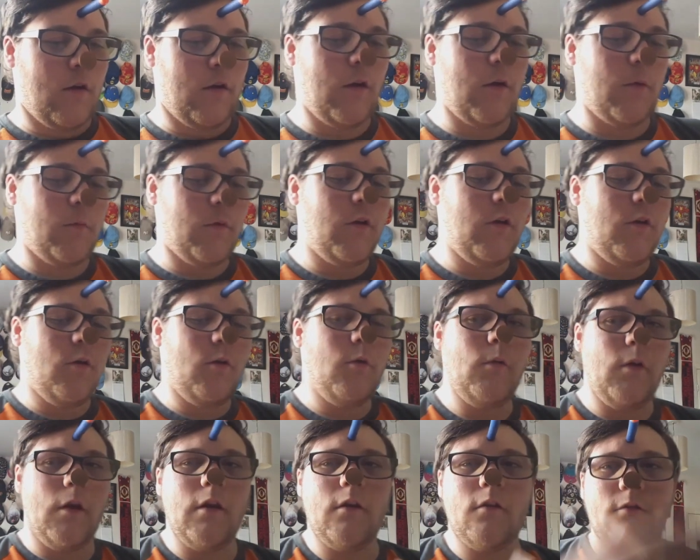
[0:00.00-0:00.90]
I'm
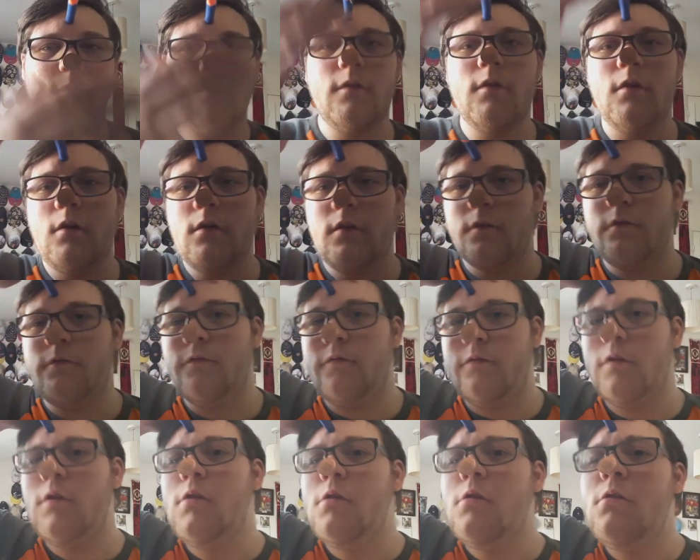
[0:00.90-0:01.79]
doing it for the
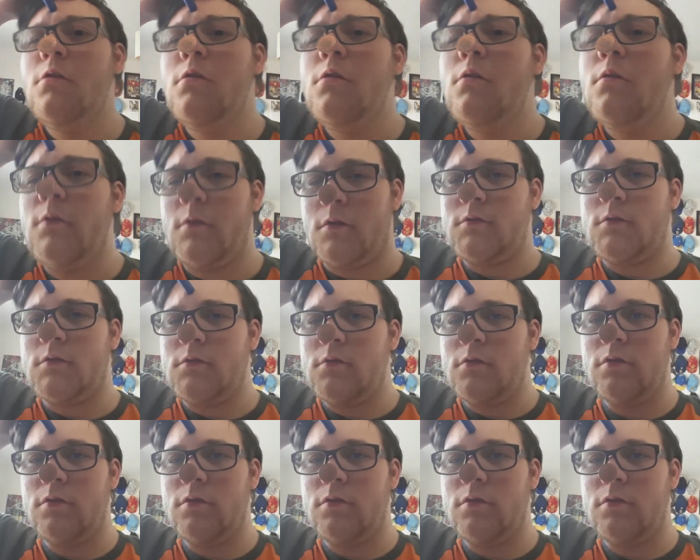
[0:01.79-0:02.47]
views.